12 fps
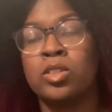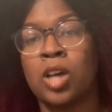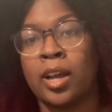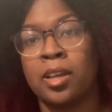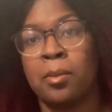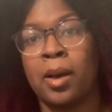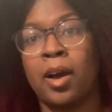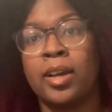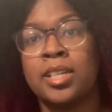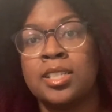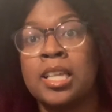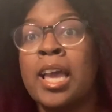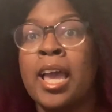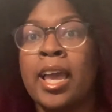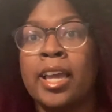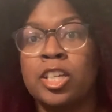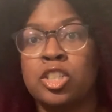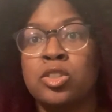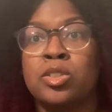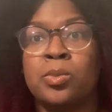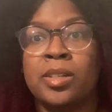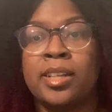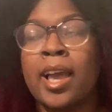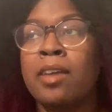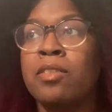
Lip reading: talking about his issues with David.